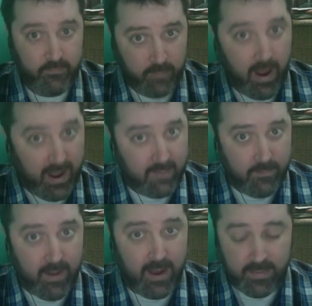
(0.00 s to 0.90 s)

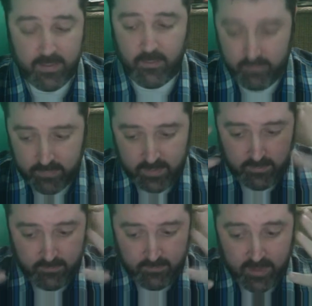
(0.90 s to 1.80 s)
My my the
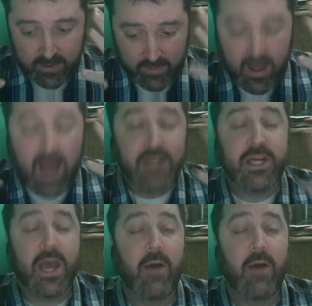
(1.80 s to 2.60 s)
the reasoning the logic